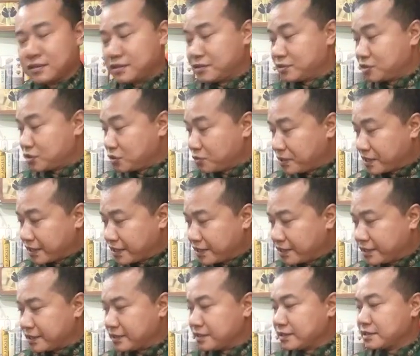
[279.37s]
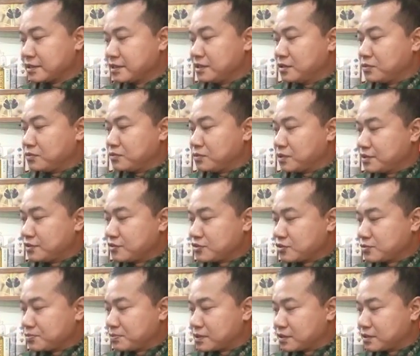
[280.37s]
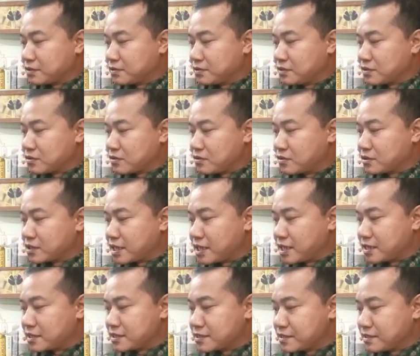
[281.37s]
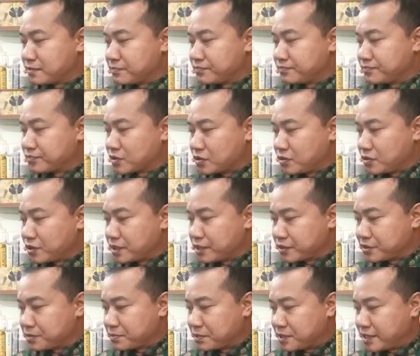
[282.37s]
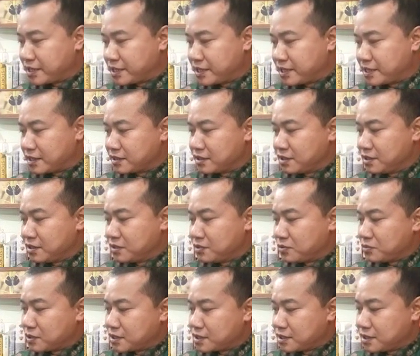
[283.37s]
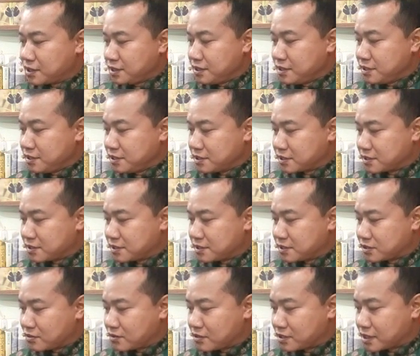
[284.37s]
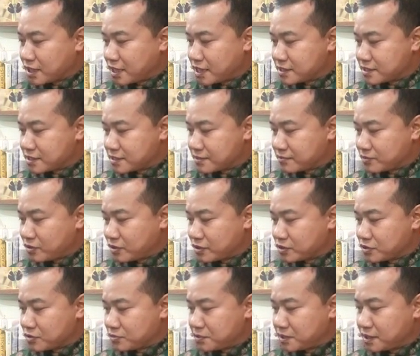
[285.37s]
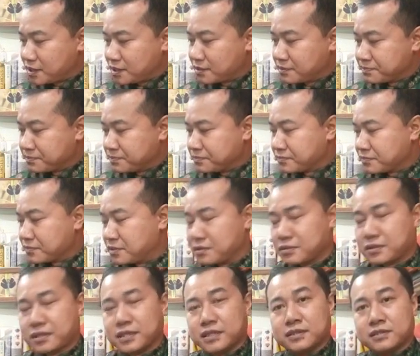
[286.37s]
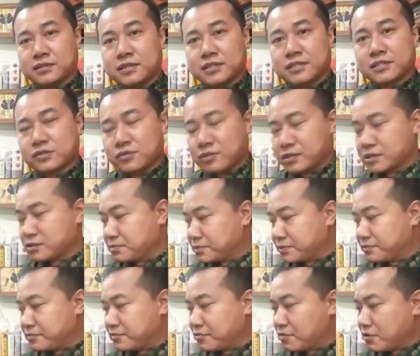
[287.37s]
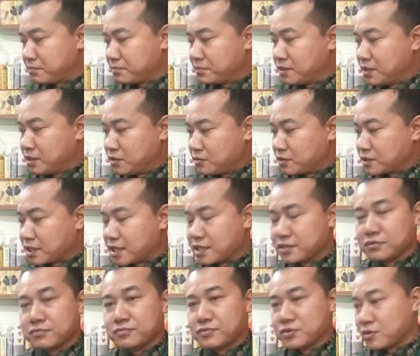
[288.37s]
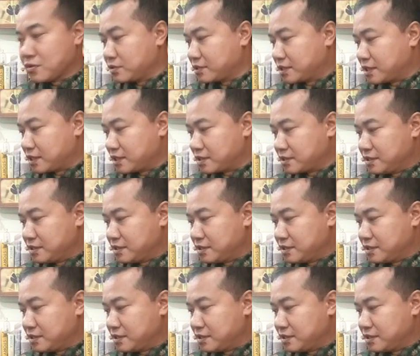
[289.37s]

doing here, what this particular organism going to be there, what is this organism going to be, okay, is going to perform, what kind of role that